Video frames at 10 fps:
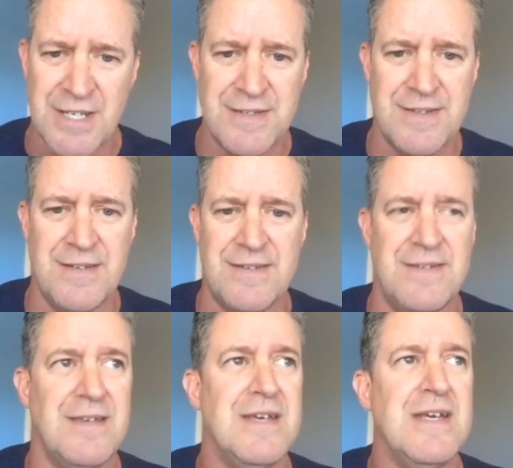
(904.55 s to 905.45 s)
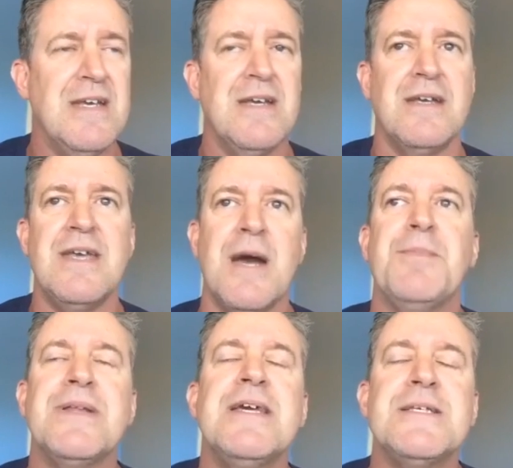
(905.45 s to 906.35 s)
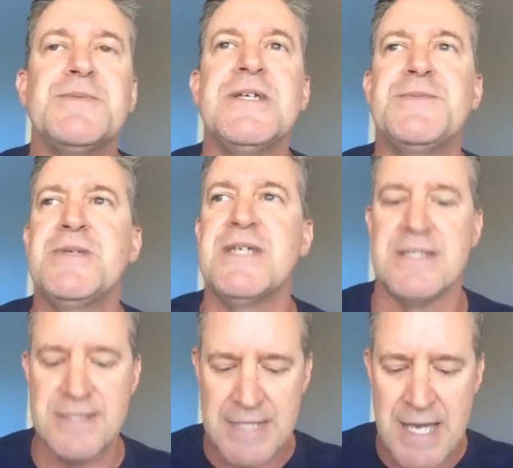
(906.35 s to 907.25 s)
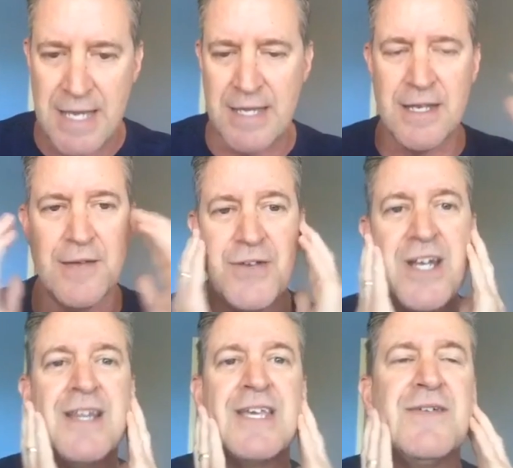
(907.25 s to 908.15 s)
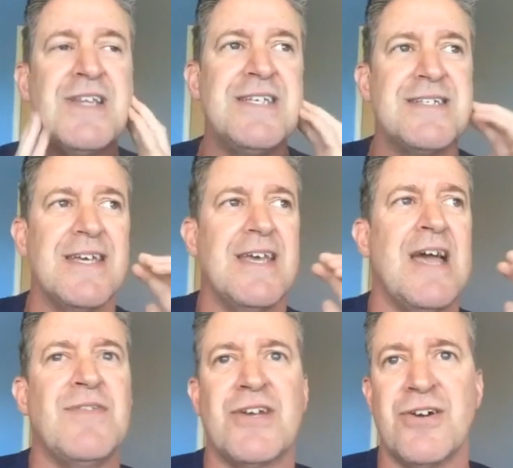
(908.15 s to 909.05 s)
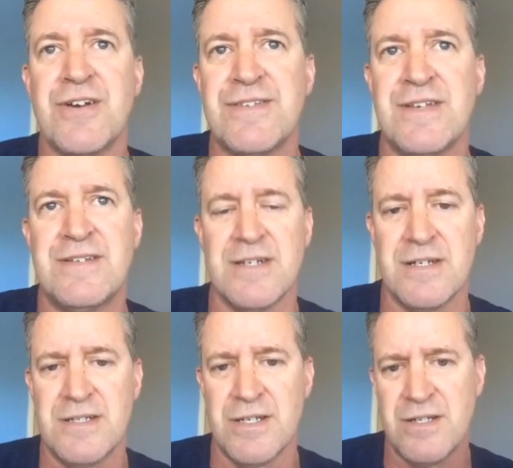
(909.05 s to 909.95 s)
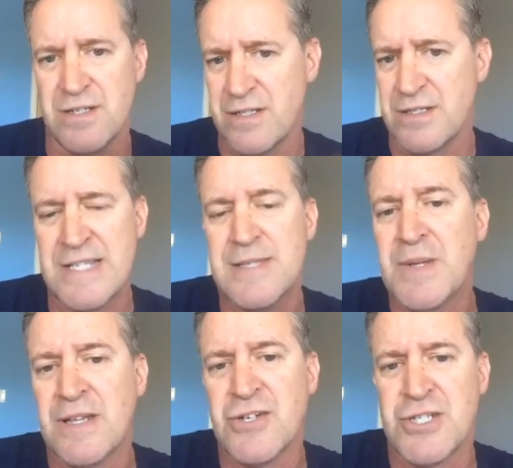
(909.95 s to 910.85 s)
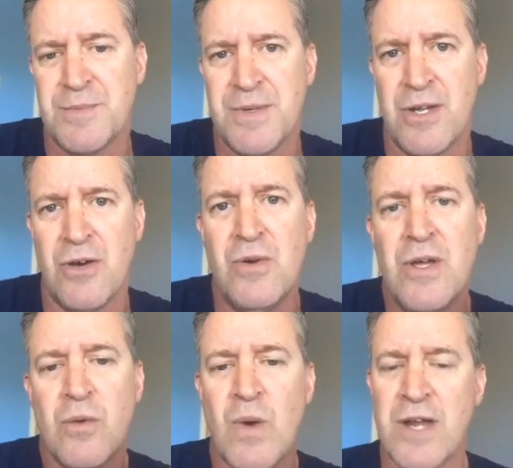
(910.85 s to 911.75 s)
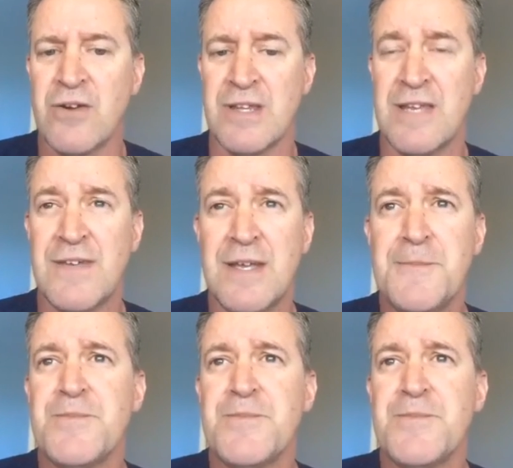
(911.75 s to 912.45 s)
It's yeah, please stay. And if you're going to leave, at least have the courtesy to let somebody in leadership know why you're leaving.